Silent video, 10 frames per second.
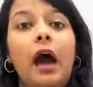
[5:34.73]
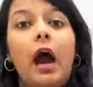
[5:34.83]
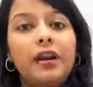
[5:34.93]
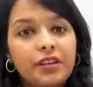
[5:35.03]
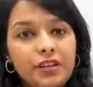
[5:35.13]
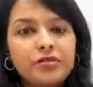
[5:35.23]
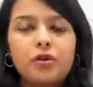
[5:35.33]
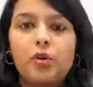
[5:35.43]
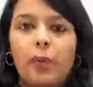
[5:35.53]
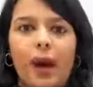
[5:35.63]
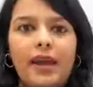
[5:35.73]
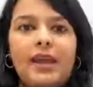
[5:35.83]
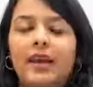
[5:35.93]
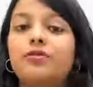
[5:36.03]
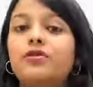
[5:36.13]
understood
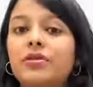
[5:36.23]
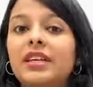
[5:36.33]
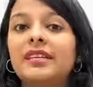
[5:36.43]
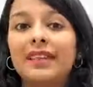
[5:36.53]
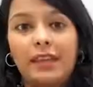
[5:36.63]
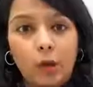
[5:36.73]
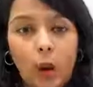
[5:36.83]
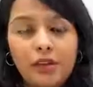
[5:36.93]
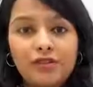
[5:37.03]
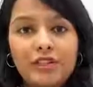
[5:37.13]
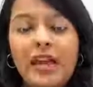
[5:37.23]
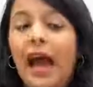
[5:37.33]
while I was reading psychology,